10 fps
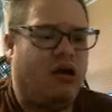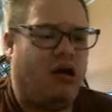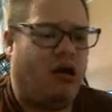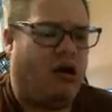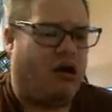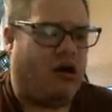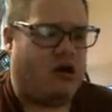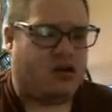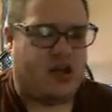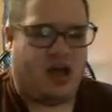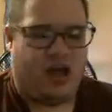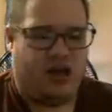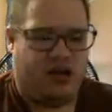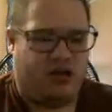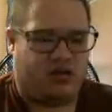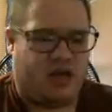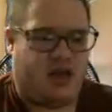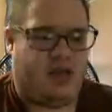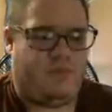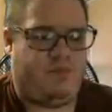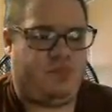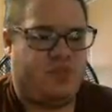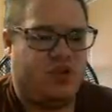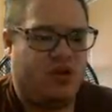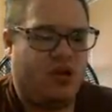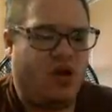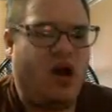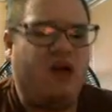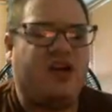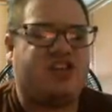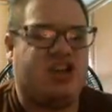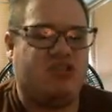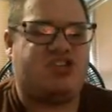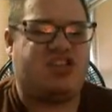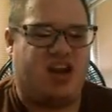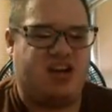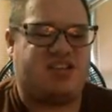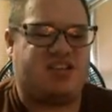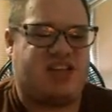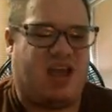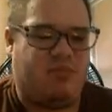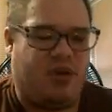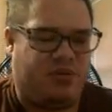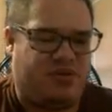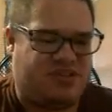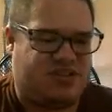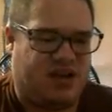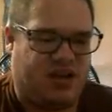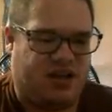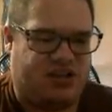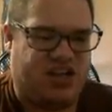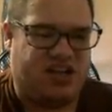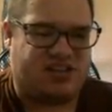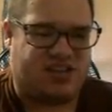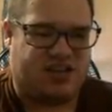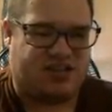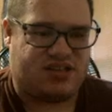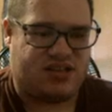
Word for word: Oh, God. Okay. Oh, there are two chairs this time up at the ceiling. Jesus.